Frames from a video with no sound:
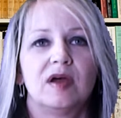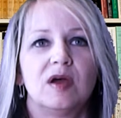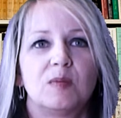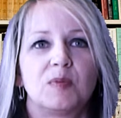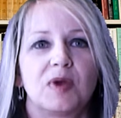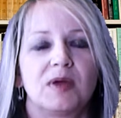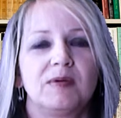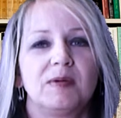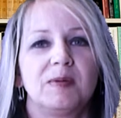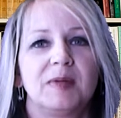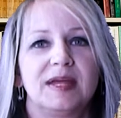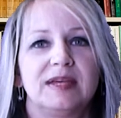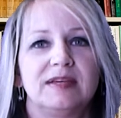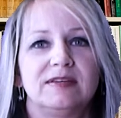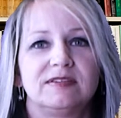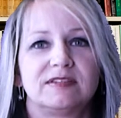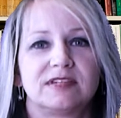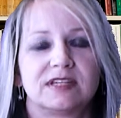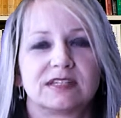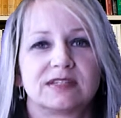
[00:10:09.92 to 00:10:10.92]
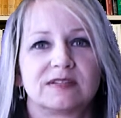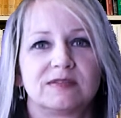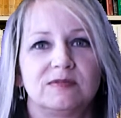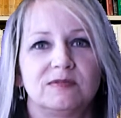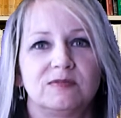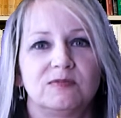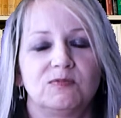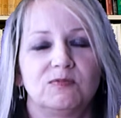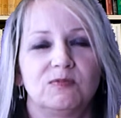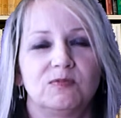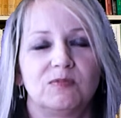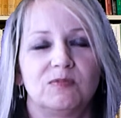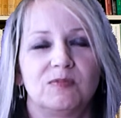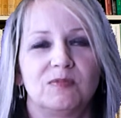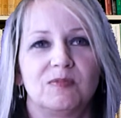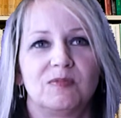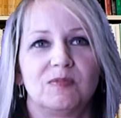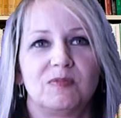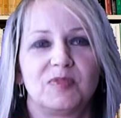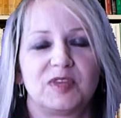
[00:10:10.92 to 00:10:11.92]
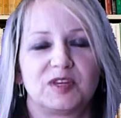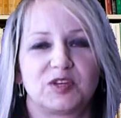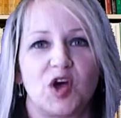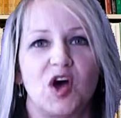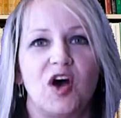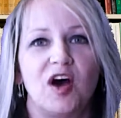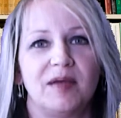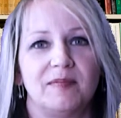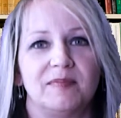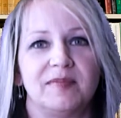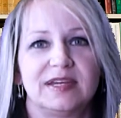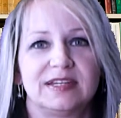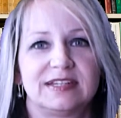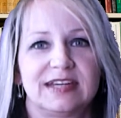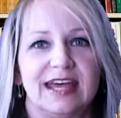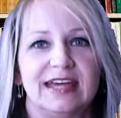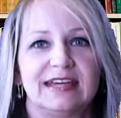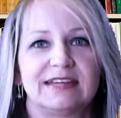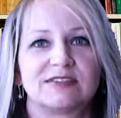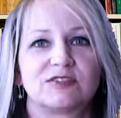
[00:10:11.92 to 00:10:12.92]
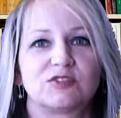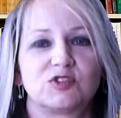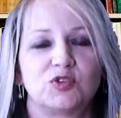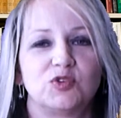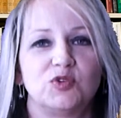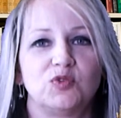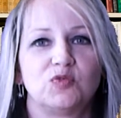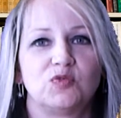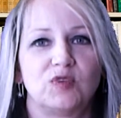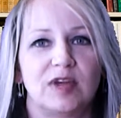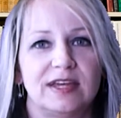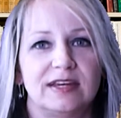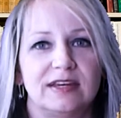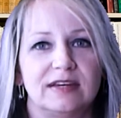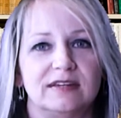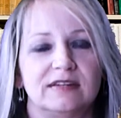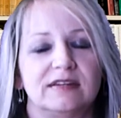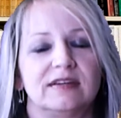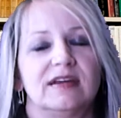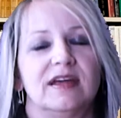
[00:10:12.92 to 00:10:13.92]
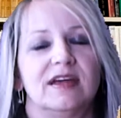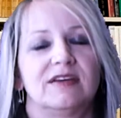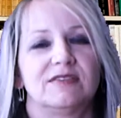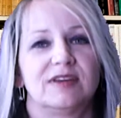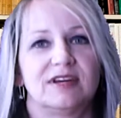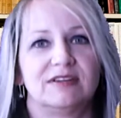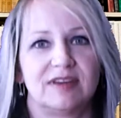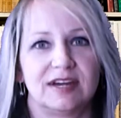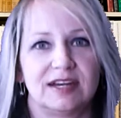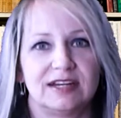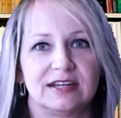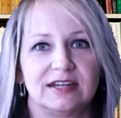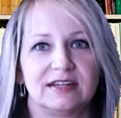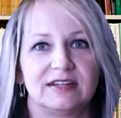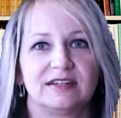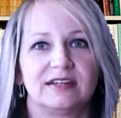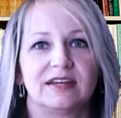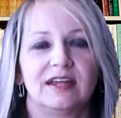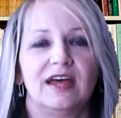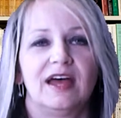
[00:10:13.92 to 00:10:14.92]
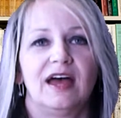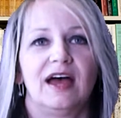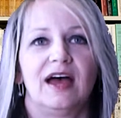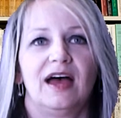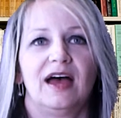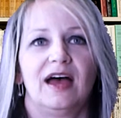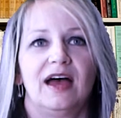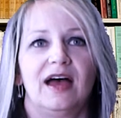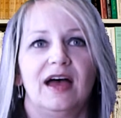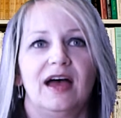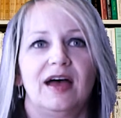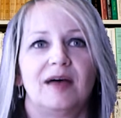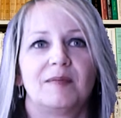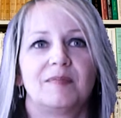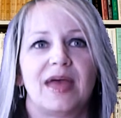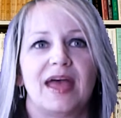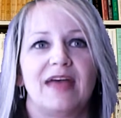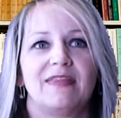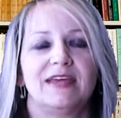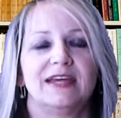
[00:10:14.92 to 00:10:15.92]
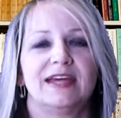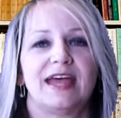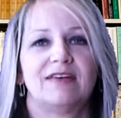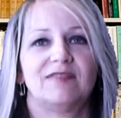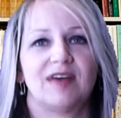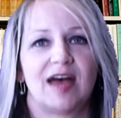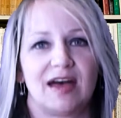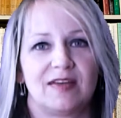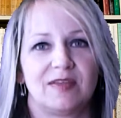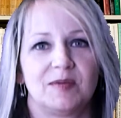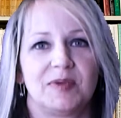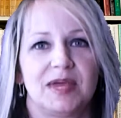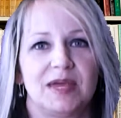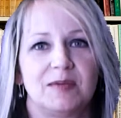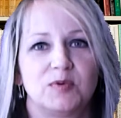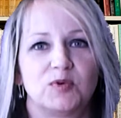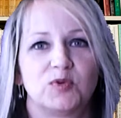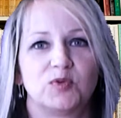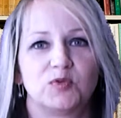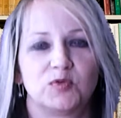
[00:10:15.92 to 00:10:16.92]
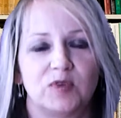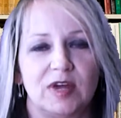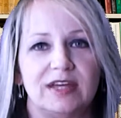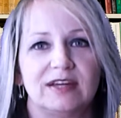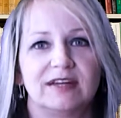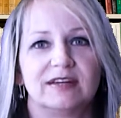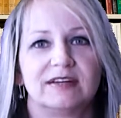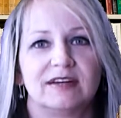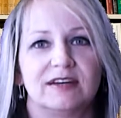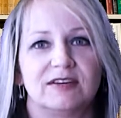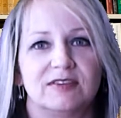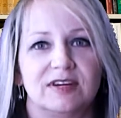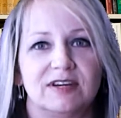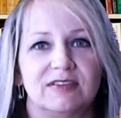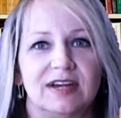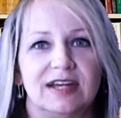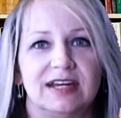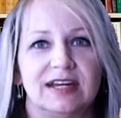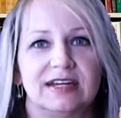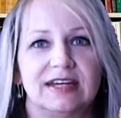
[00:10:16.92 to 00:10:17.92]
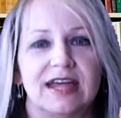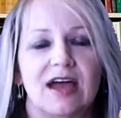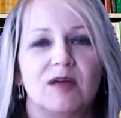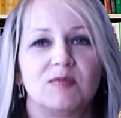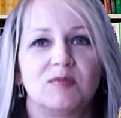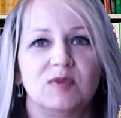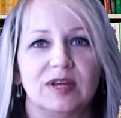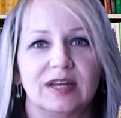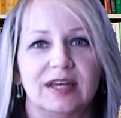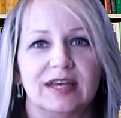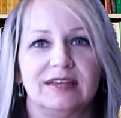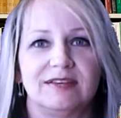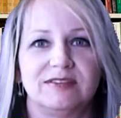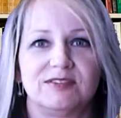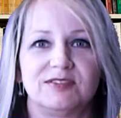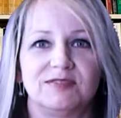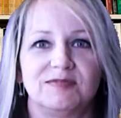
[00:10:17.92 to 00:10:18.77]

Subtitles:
Probably just the time it takes to read it and reread it, and then have other people read it and reread it. Now I'm really,